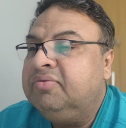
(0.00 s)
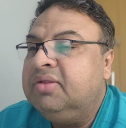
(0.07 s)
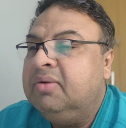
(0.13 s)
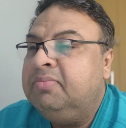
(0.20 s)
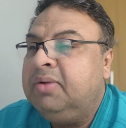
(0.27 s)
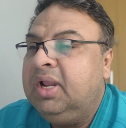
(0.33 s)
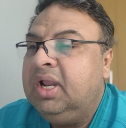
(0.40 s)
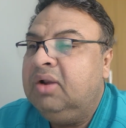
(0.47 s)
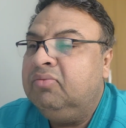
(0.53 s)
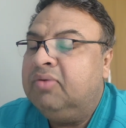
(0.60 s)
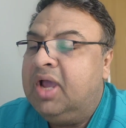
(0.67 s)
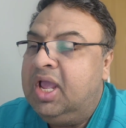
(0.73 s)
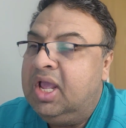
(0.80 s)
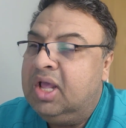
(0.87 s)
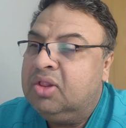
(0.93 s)
brain
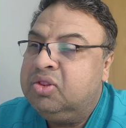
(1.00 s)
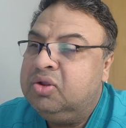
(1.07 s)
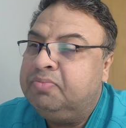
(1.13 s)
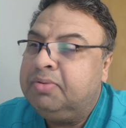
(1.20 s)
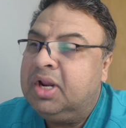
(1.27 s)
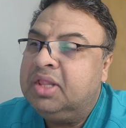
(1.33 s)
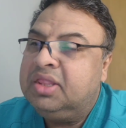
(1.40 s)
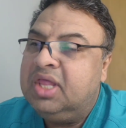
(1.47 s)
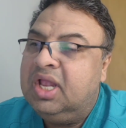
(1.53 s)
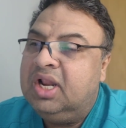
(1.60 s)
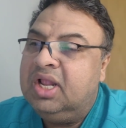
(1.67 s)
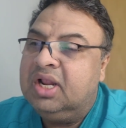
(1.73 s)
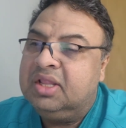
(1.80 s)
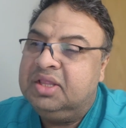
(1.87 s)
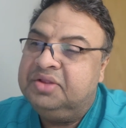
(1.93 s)
via
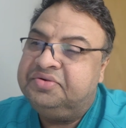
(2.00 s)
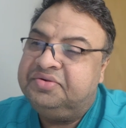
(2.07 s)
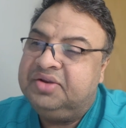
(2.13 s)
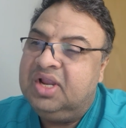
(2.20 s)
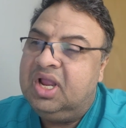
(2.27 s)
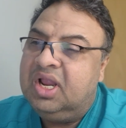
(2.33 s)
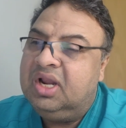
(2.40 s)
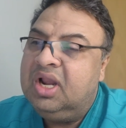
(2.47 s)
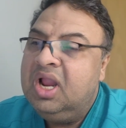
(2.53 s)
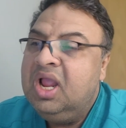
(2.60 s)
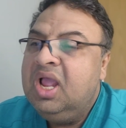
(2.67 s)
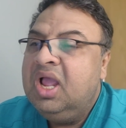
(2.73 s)
suprasellar cistern,